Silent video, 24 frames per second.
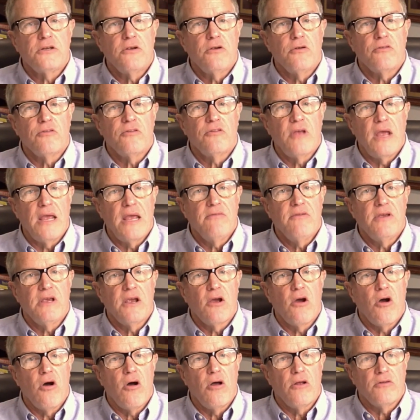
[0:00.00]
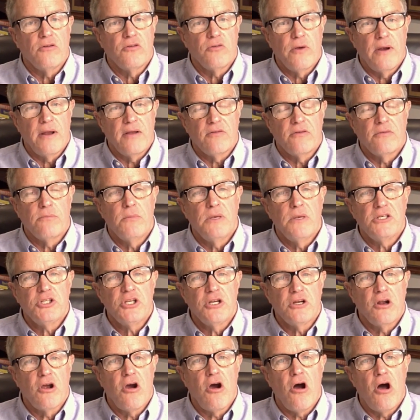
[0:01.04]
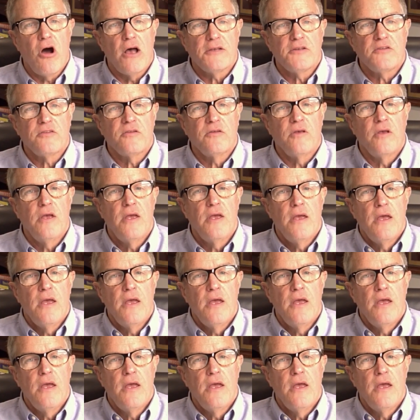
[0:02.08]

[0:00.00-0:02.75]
You're saving on transmission costs